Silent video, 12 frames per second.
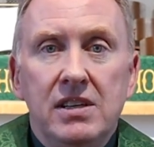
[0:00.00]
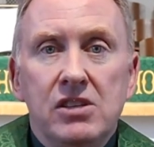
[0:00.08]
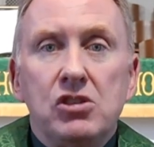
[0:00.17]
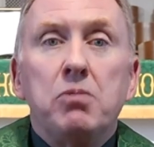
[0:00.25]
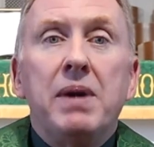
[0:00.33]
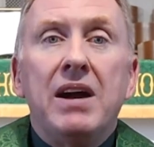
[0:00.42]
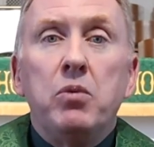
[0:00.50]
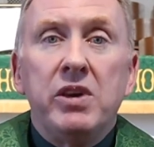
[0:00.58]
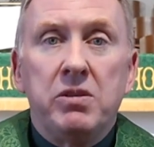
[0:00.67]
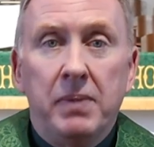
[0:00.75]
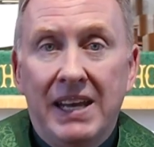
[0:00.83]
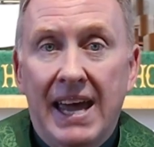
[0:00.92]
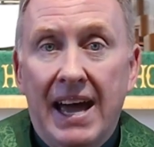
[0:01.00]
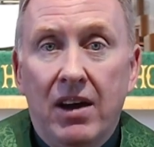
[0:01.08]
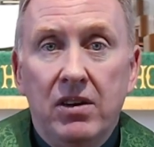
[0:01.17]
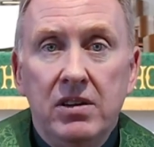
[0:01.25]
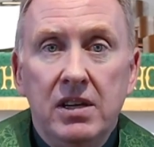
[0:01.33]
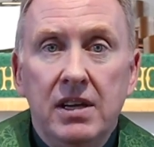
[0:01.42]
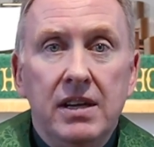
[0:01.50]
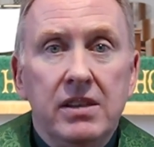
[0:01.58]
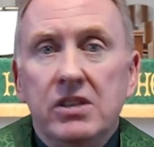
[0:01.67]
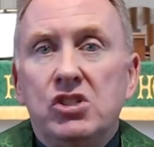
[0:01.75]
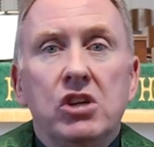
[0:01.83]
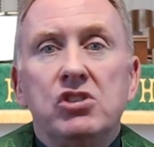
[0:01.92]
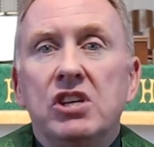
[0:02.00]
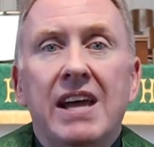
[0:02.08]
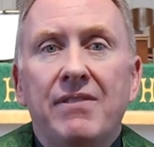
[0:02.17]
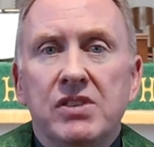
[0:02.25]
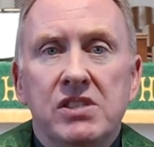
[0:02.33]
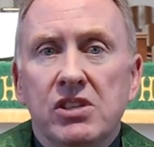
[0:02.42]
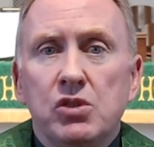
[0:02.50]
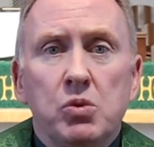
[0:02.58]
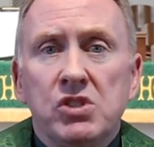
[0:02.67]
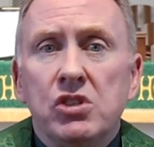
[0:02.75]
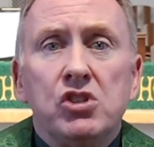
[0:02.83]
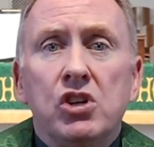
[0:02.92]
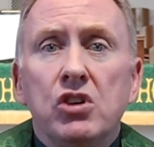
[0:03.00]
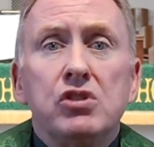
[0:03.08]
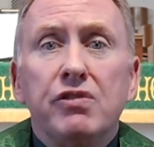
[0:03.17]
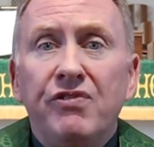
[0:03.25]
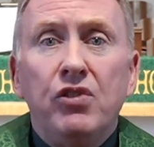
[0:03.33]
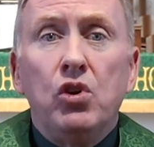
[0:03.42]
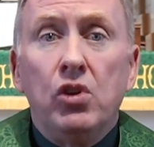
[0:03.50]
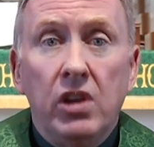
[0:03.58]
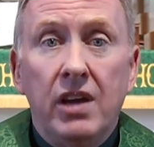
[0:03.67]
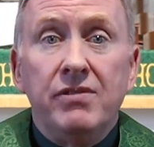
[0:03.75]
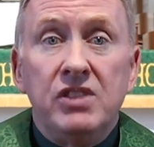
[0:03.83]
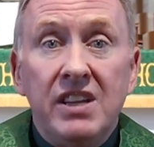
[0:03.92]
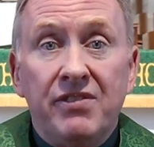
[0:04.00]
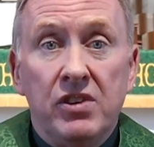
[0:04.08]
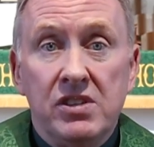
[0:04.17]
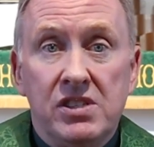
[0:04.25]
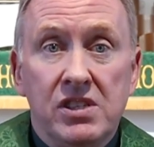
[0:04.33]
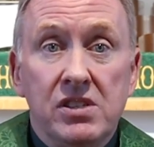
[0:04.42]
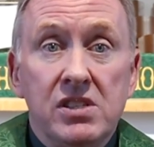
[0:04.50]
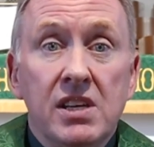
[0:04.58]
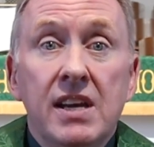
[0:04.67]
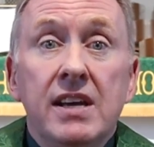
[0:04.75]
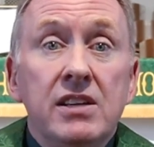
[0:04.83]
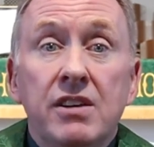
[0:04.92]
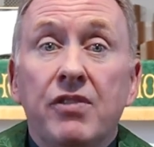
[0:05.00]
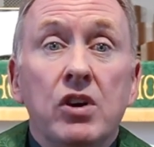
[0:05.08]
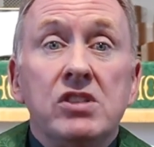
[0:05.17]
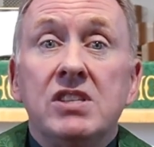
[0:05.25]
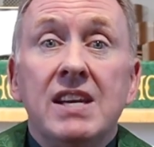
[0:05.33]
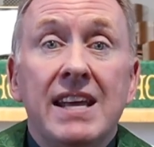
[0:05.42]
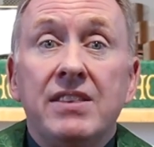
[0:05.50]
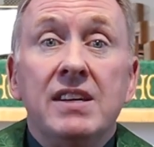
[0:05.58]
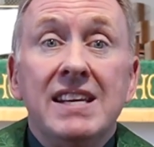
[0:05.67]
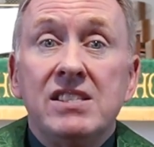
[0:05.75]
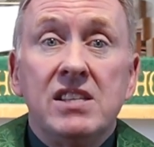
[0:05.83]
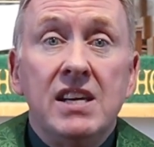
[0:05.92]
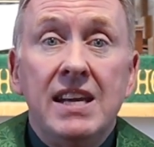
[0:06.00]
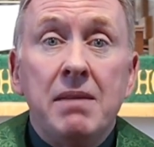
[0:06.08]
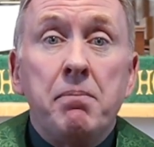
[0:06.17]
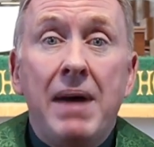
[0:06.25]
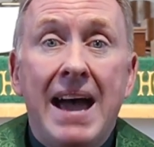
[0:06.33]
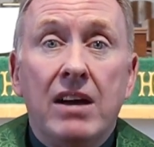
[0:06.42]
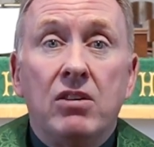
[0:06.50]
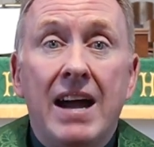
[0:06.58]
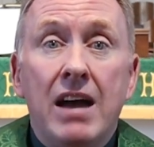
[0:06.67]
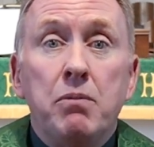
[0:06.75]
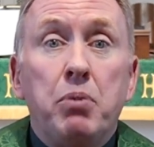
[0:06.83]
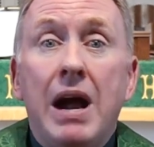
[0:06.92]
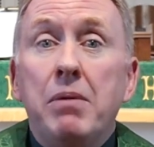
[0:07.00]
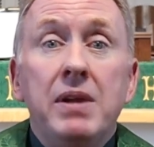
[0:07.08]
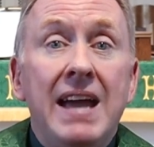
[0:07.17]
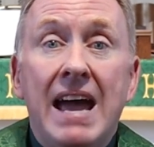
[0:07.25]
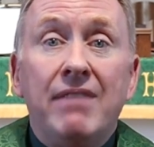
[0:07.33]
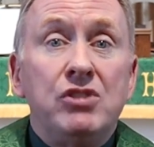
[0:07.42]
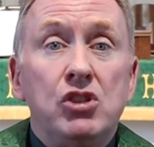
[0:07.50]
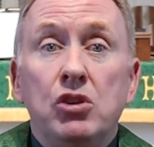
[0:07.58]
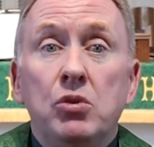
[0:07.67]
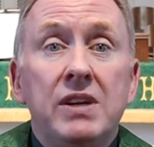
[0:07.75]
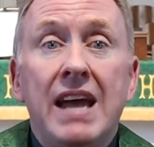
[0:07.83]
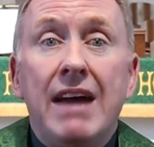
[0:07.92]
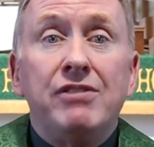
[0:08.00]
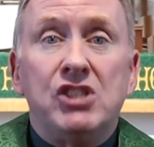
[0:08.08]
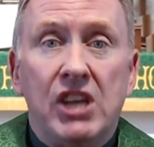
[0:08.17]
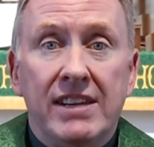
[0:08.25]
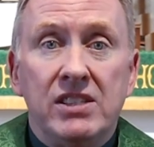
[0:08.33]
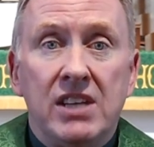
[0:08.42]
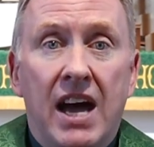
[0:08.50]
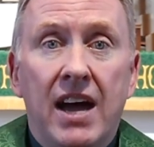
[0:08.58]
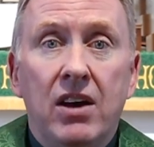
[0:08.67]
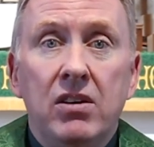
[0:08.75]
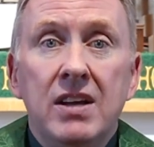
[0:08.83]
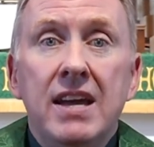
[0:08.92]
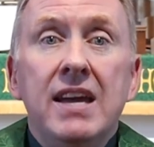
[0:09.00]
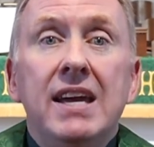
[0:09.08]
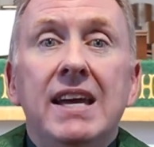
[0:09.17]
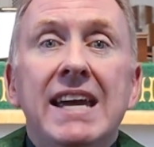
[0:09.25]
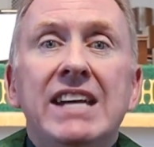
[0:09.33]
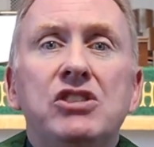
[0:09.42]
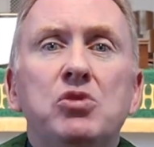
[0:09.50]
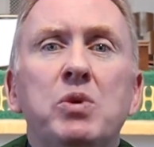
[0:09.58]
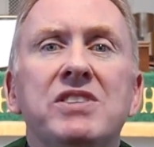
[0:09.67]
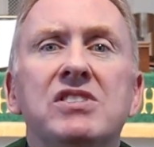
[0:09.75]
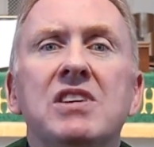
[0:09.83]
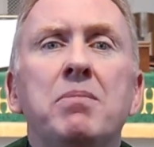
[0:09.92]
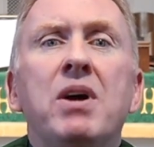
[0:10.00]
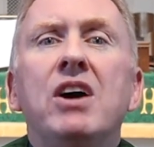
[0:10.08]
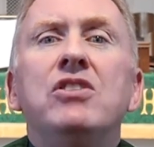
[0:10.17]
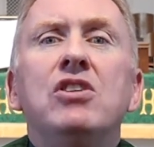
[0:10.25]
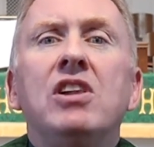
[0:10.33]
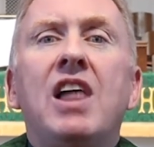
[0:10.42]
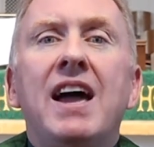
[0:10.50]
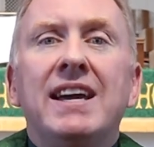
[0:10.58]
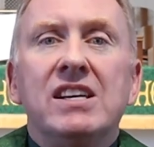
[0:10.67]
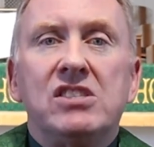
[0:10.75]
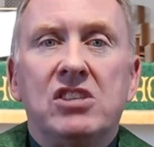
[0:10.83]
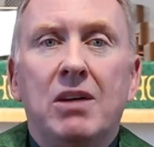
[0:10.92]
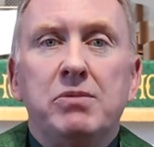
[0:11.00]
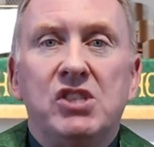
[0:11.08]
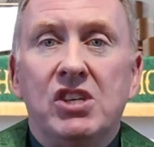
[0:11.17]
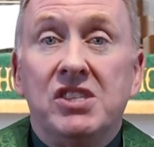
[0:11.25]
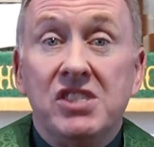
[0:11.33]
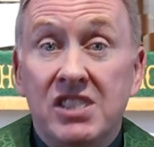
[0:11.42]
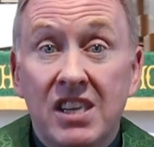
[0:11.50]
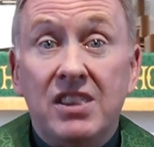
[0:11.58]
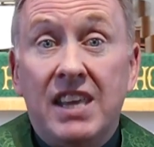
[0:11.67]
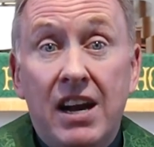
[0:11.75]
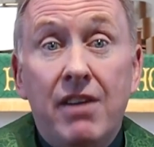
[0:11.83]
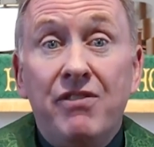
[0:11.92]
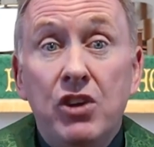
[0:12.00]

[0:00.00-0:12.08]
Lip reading: So bear with me now. The church at Ephesus was a church full of differences, diverse in ethnicity and background, probably half Jew and half Gentile, each with some underlying assumptions that their